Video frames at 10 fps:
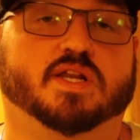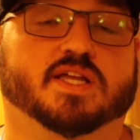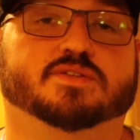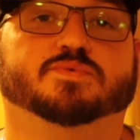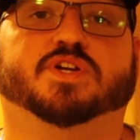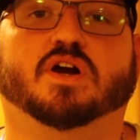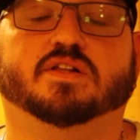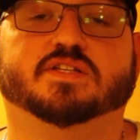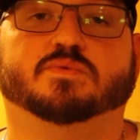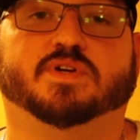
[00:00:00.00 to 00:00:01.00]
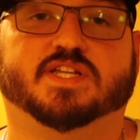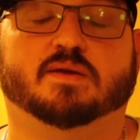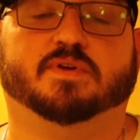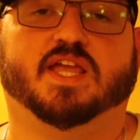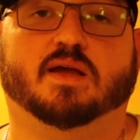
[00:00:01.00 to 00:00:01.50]
is regardless of what
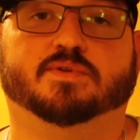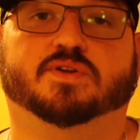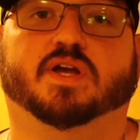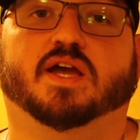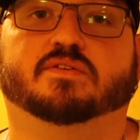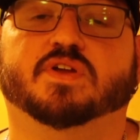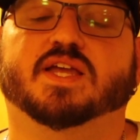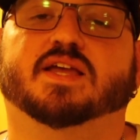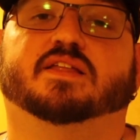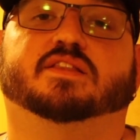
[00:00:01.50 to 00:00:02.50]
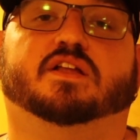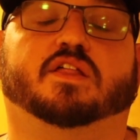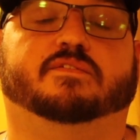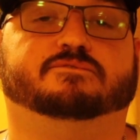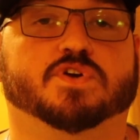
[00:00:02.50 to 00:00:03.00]
type of cabin you have,
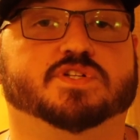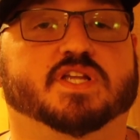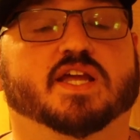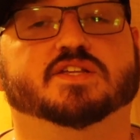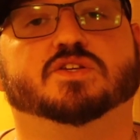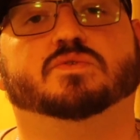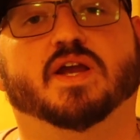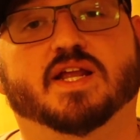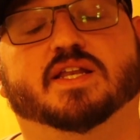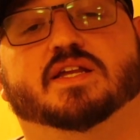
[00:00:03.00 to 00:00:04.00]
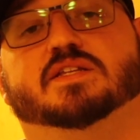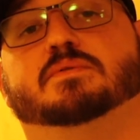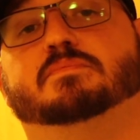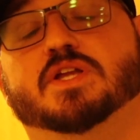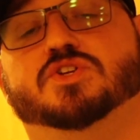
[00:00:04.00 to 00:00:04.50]
on the first day is a great idea to
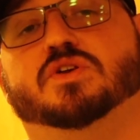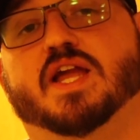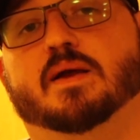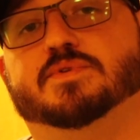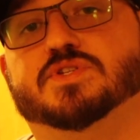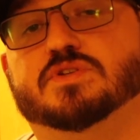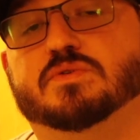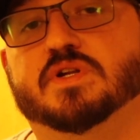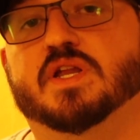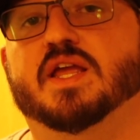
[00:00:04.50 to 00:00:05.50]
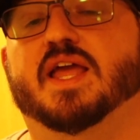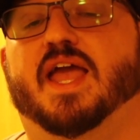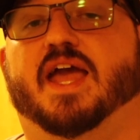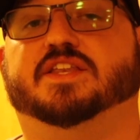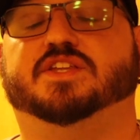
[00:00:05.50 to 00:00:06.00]
meet your cabin steward
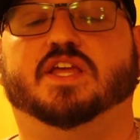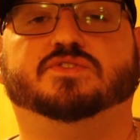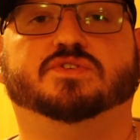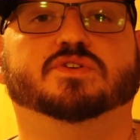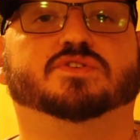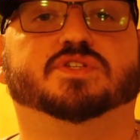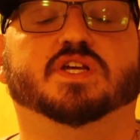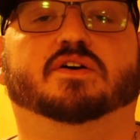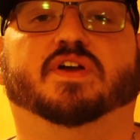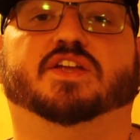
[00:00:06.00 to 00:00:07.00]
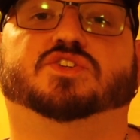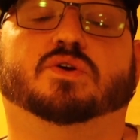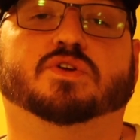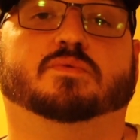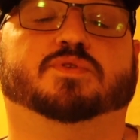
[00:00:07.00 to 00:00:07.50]
and to introduce yourself and
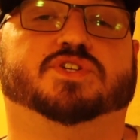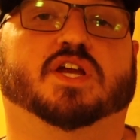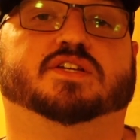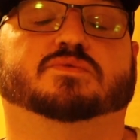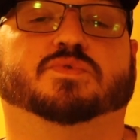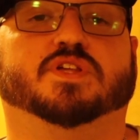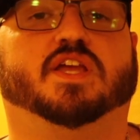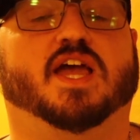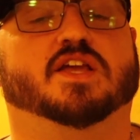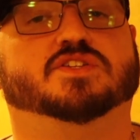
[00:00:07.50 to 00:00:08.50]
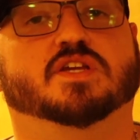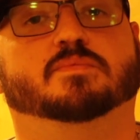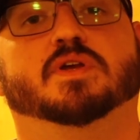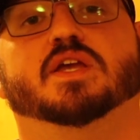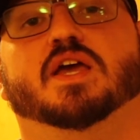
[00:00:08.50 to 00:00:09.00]
show your appreciation with a cash
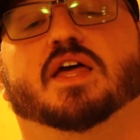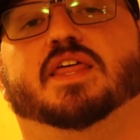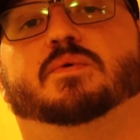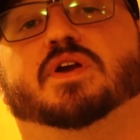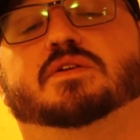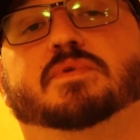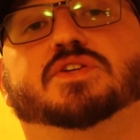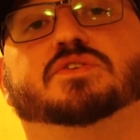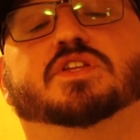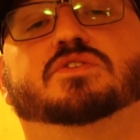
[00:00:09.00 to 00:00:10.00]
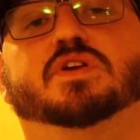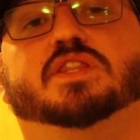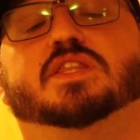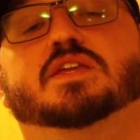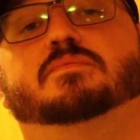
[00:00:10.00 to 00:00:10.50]
tip, and that way you make sure that you
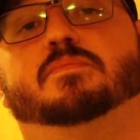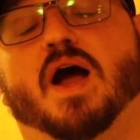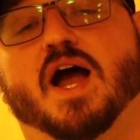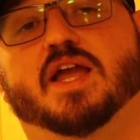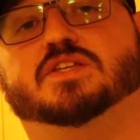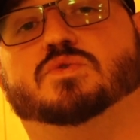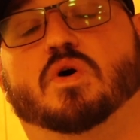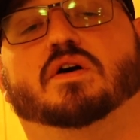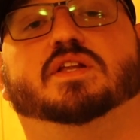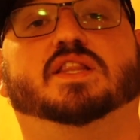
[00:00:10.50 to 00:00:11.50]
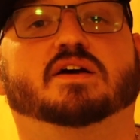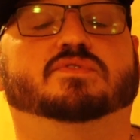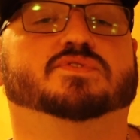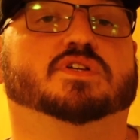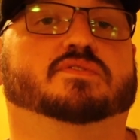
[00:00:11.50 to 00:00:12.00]
get the highest quality
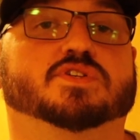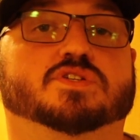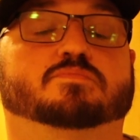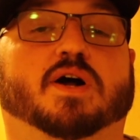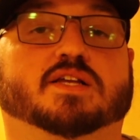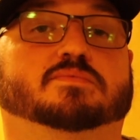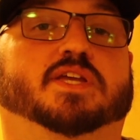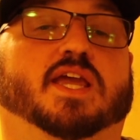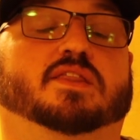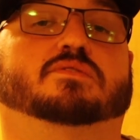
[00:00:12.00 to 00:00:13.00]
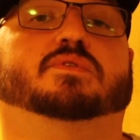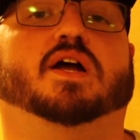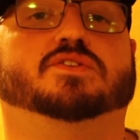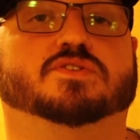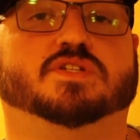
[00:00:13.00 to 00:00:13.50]
level of service you possibly can
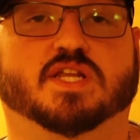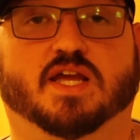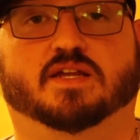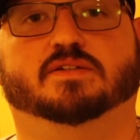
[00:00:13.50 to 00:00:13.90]
throughout your stay.